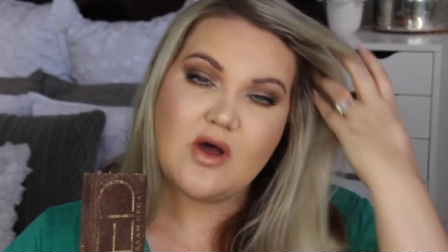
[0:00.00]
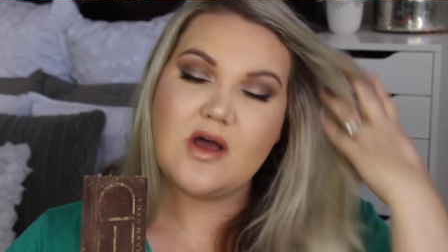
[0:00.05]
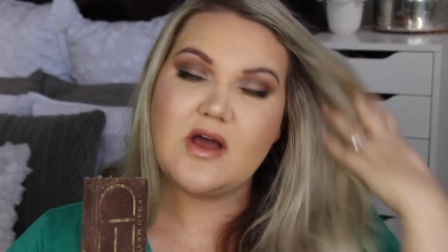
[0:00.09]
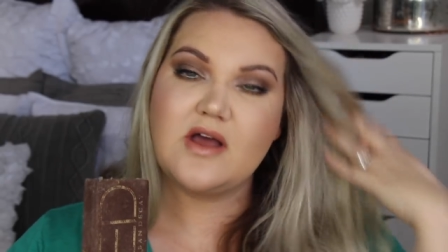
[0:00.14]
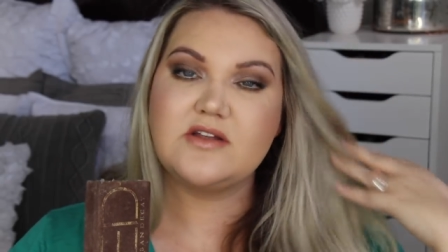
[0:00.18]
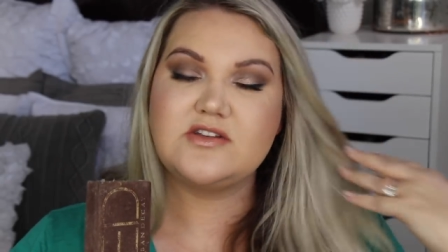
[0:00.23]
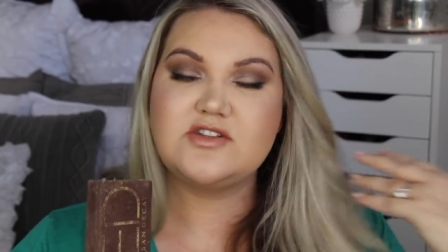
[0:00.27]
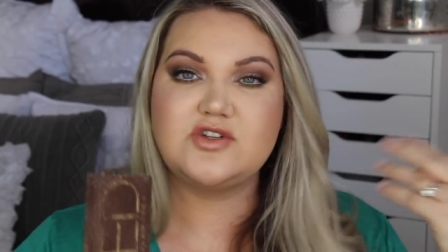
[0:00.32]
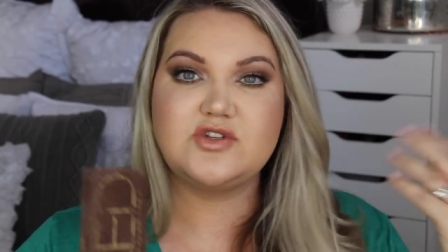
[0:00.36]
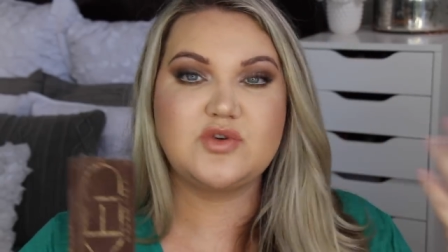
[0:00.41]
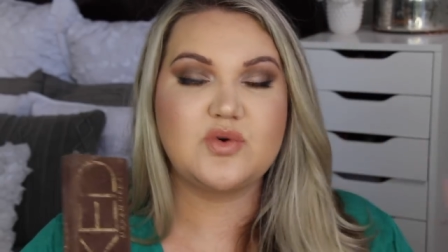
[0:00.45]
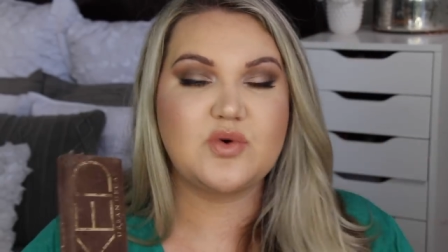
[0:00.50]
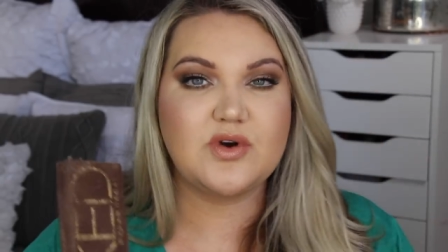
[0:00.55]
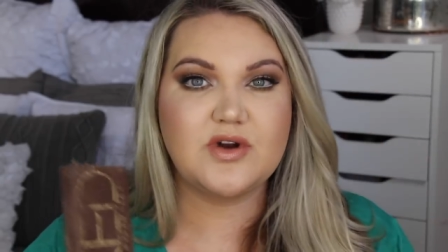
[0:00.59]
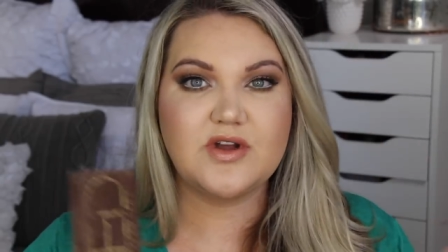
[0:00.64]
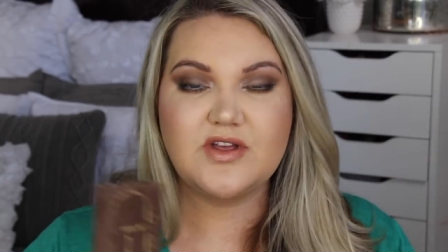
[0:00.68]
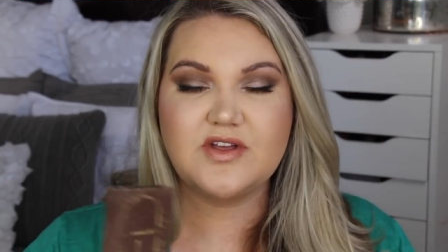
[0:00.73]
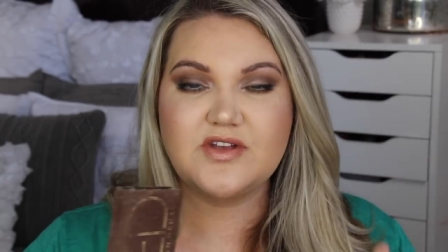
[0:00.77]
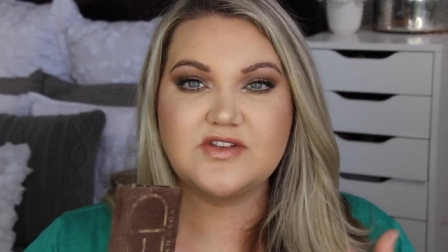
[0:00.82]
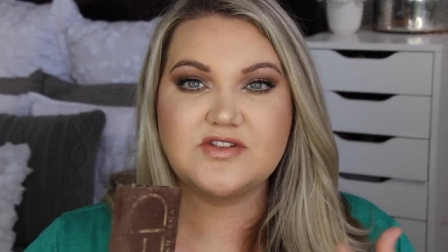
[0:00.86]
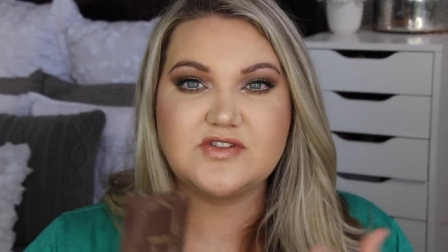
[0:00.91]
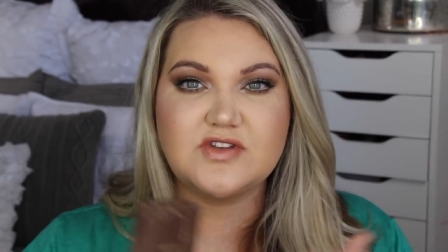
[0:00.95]
uh,
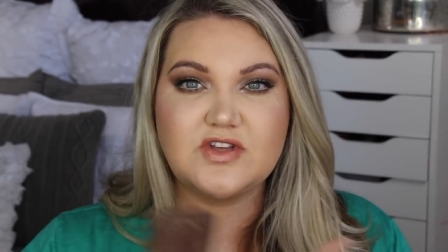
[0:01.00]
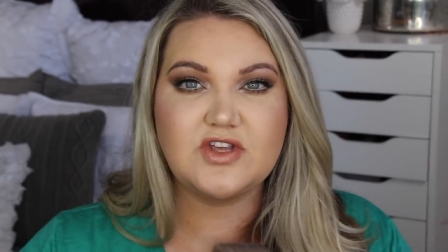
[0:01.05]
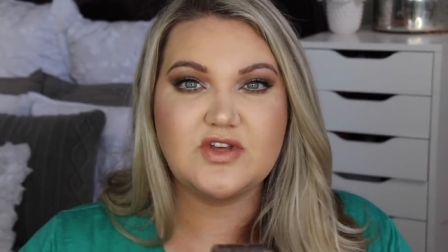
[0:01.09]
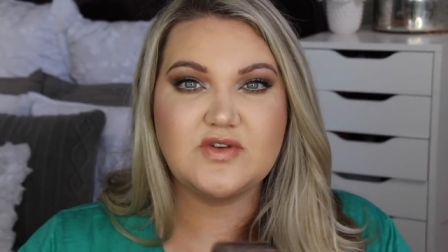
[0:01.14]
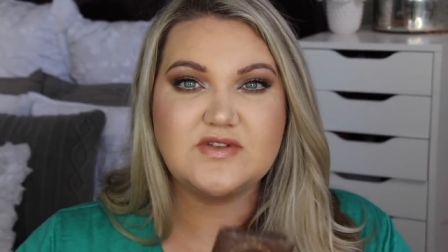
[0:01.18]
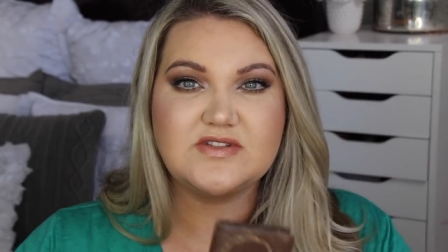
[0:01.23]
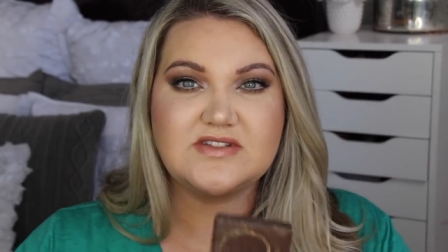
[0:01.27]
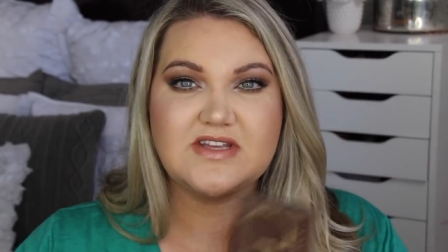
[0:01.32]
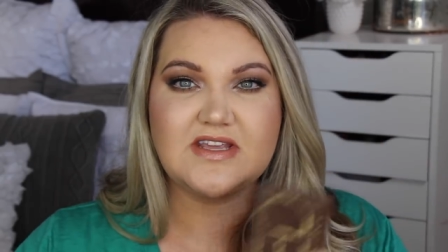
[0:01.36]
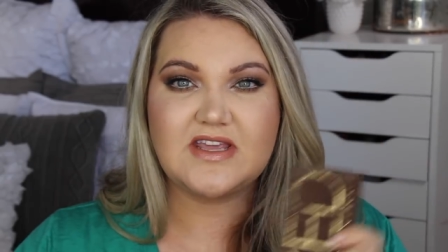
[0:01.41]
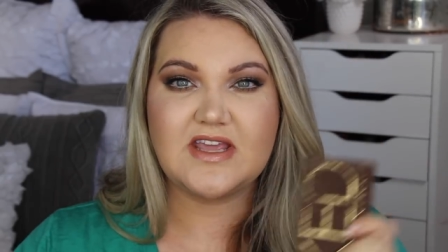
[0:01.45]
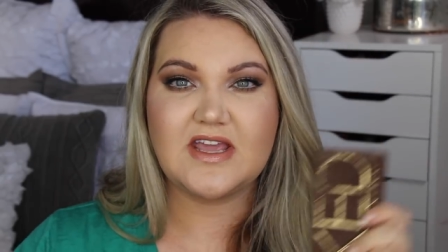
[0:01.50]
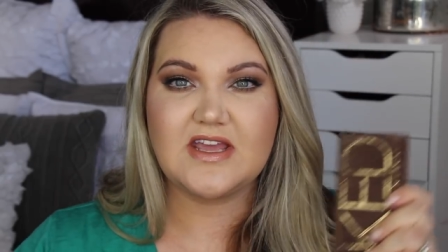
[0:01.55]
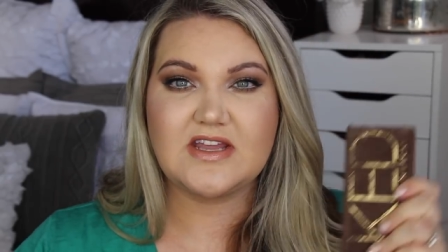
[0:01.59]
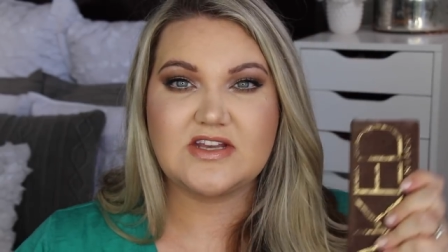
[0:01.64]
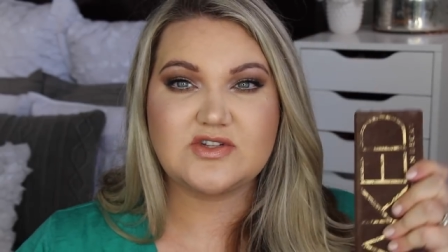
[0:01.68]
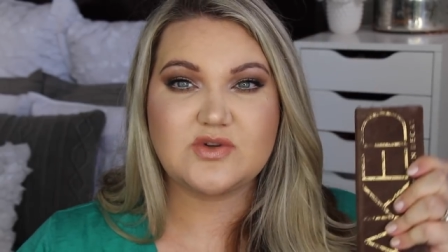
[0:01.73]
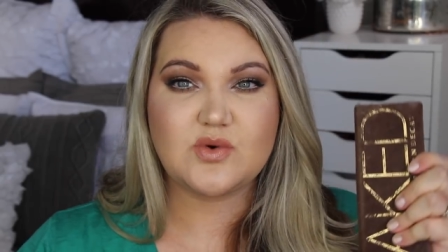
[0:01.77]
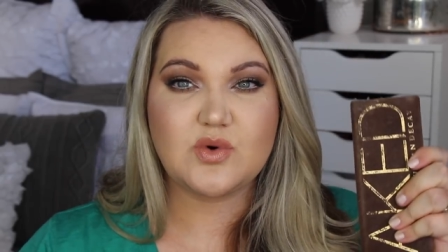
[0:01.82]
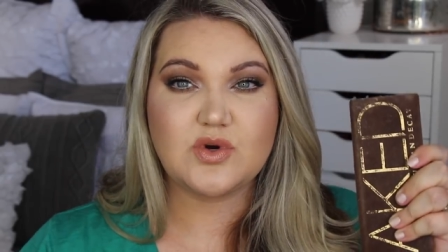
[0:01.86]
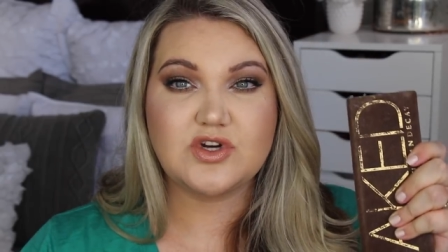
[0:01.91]
tutorials using it,